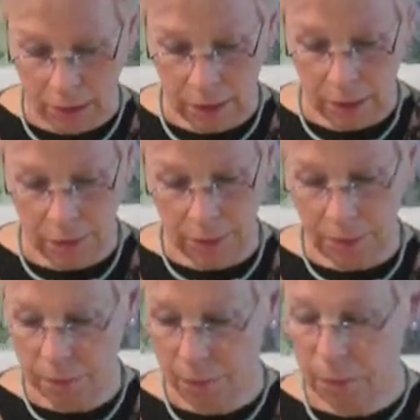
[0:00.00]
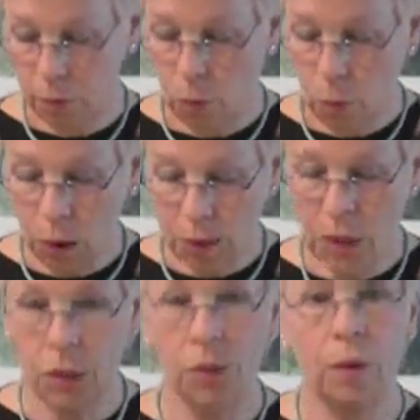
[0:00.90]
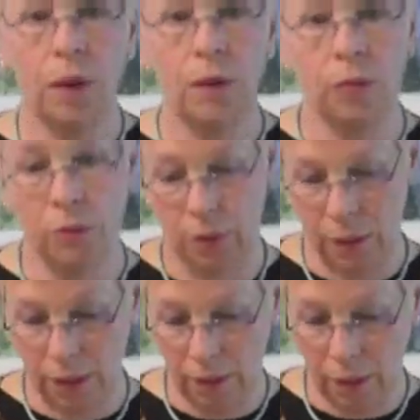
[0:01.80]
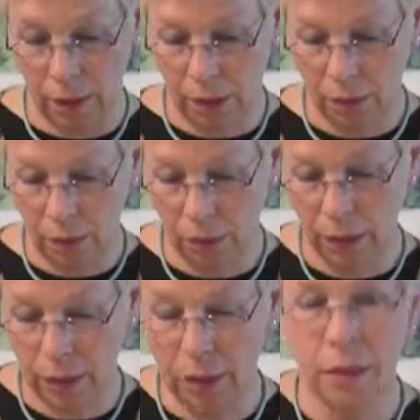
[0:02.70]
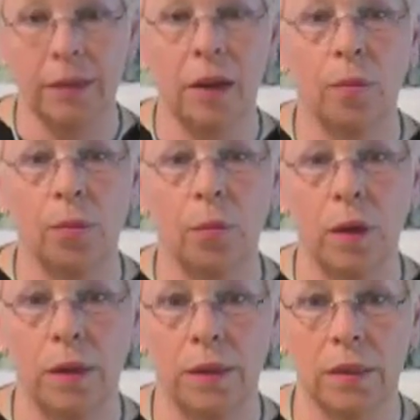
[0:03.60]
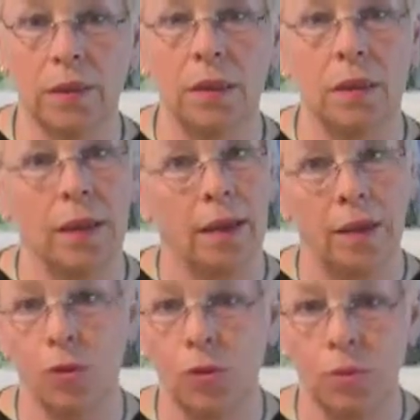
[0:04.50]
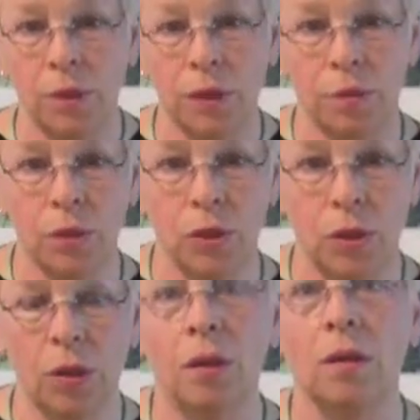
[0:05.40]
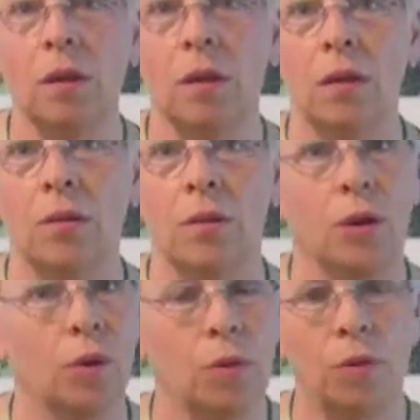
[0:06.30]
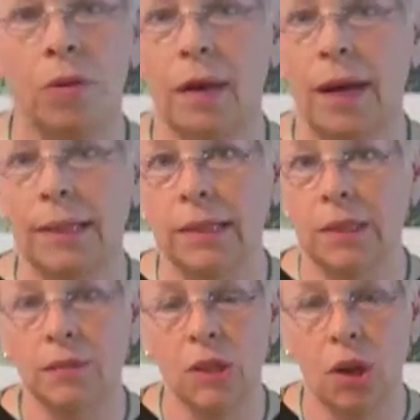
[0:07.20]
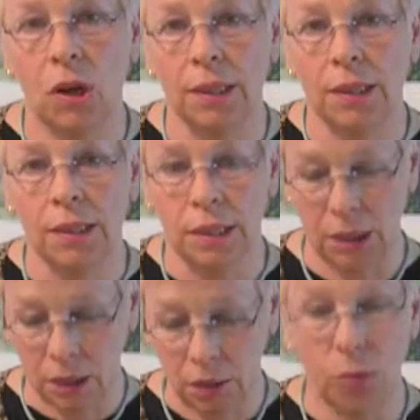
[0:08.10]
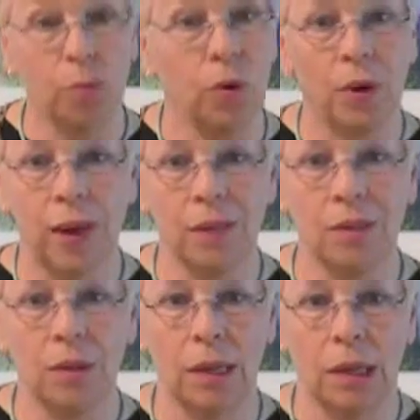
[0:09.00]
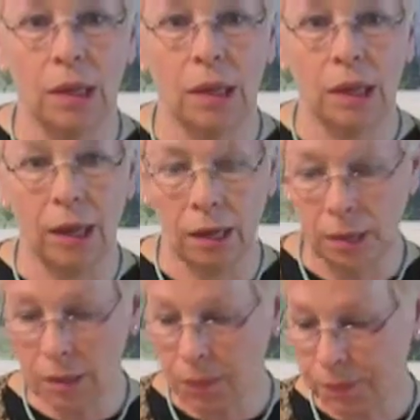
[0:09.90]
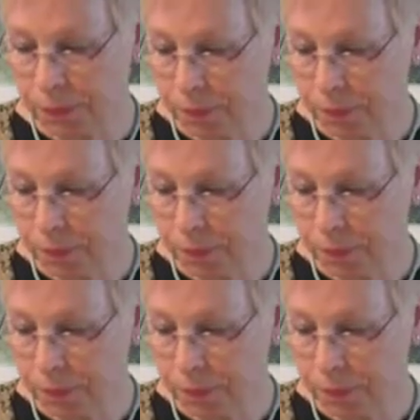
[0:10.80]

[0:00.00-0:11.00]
The water you are using is a regular tap water at room temperature. No additives are needed, no borax or anything else.